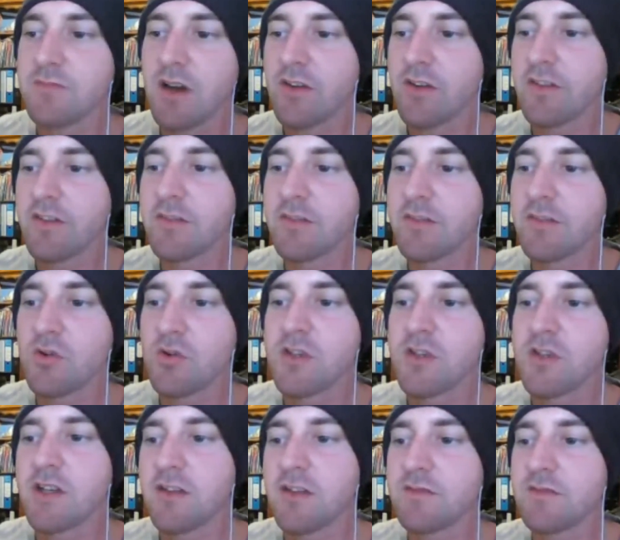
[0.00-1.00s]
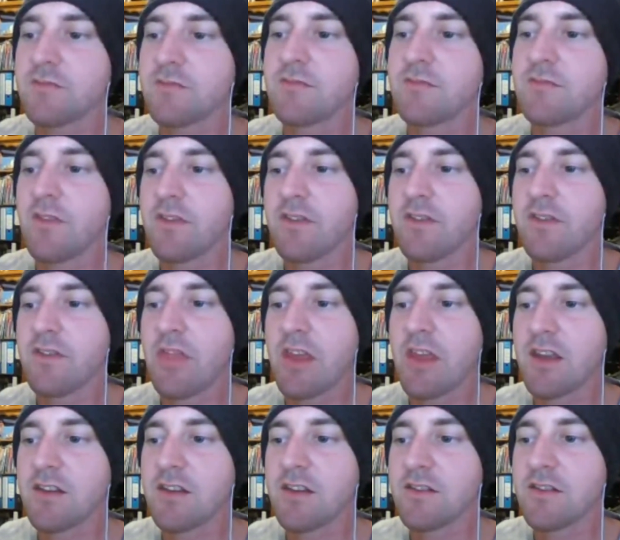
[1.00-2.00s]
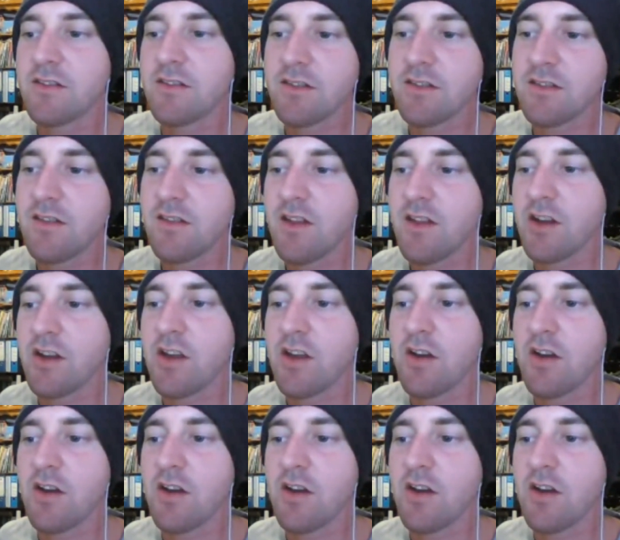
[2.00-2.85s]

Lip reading: other sporting things that occur